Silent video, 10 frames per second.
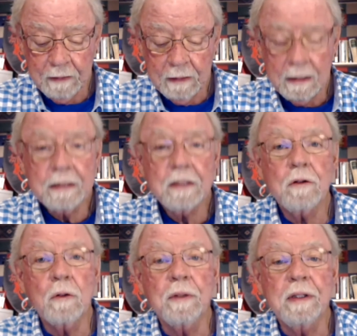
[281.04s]
I can
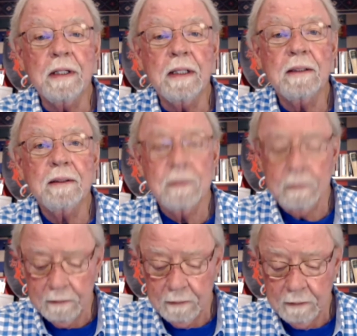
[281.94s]
go with that,
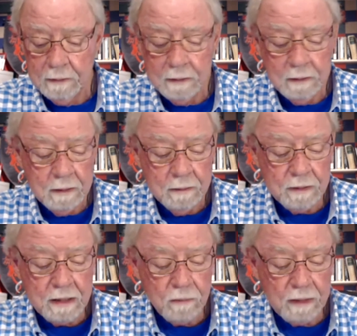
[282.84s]

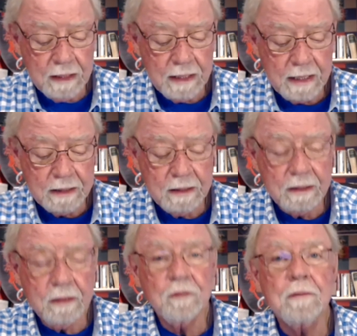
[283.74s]
but I want to add that
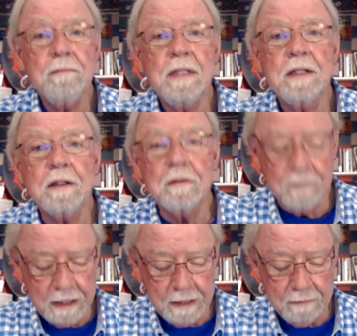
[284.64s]
it is a mythic
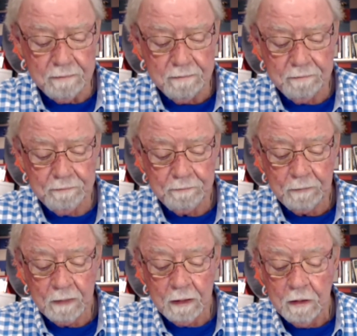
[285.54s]
flame,
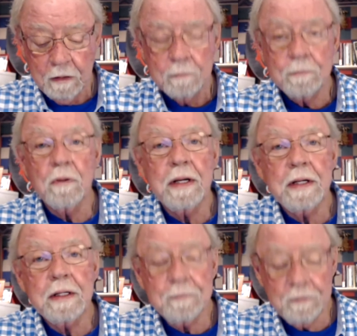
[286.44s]

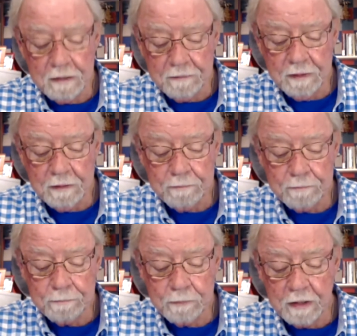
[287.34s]
perhaps even the
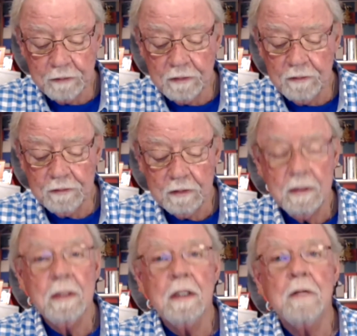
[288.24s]
presence
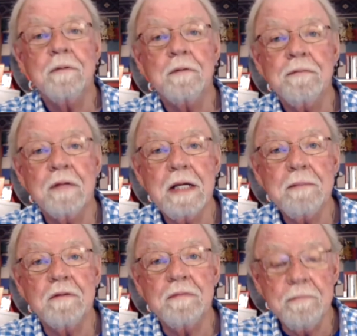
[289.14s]
of the flame
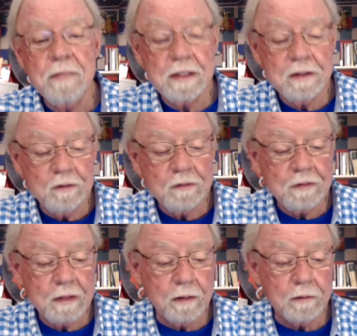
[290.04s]
of myth
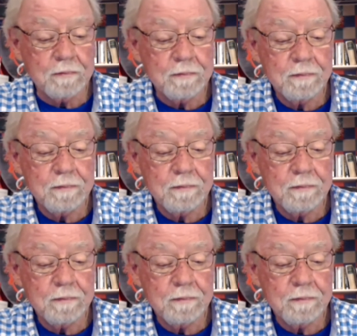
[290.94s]
itself,